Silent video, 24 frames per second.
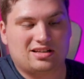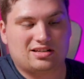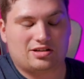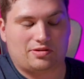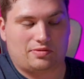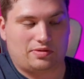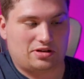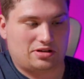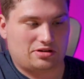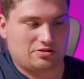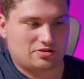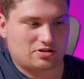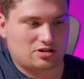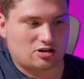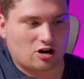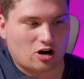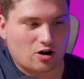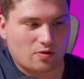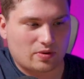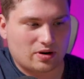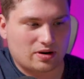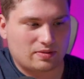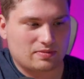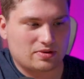to reduce
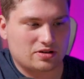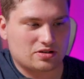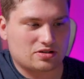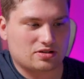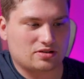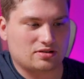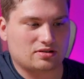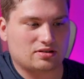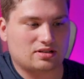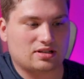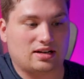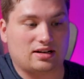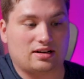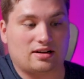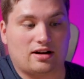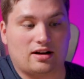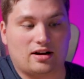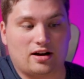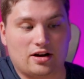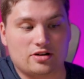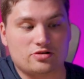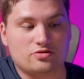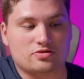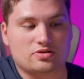carbon emissions, and
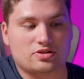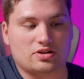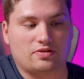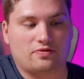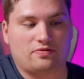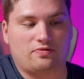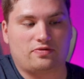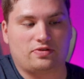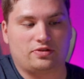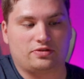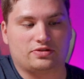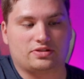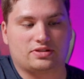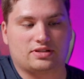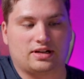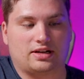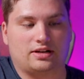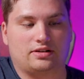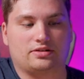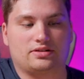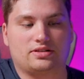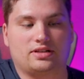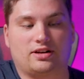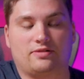hydrogen fuel
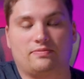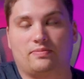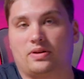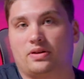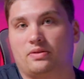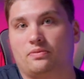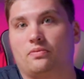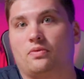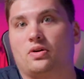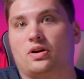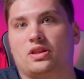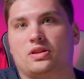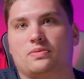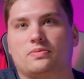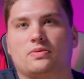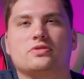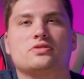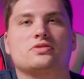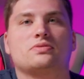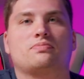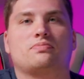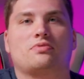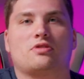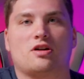cells have been one of the
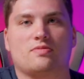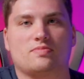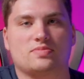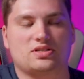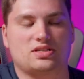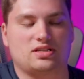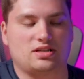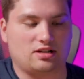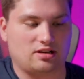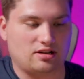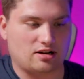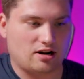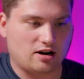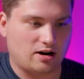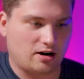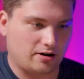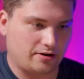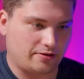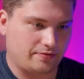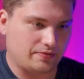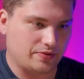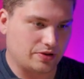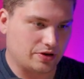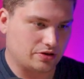most promising
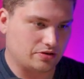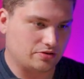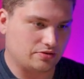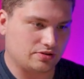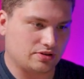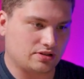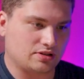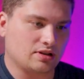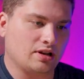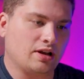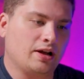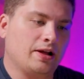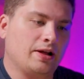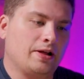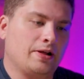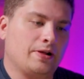of those